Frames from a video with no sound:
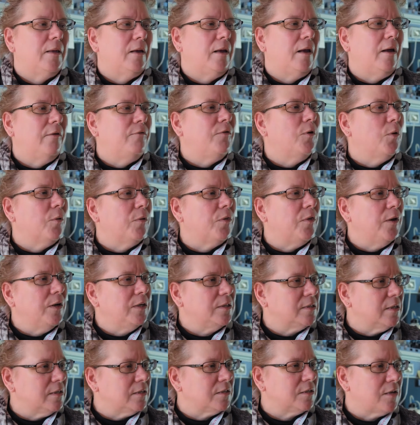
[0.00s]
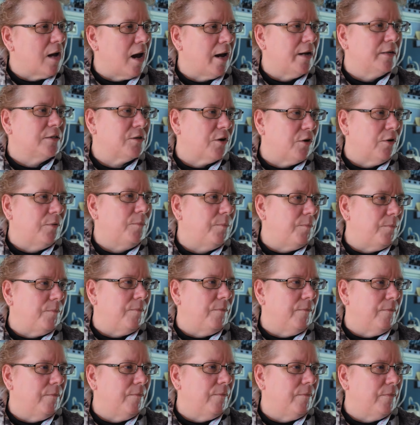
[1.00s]
if there are things that science
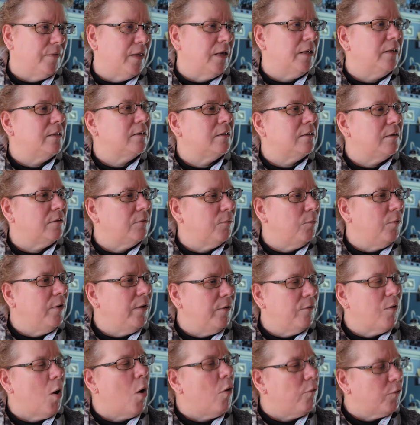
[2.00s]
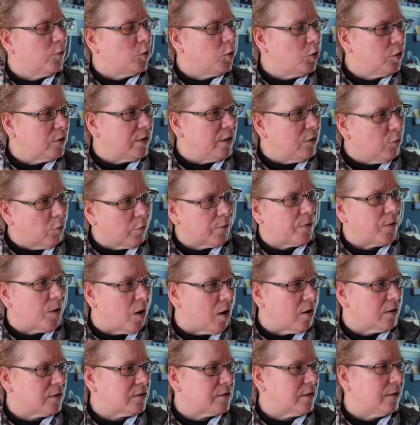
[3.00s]
that we overlooked in
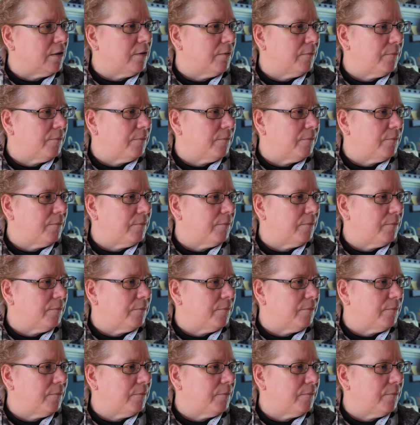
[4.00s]
Orthodoxy?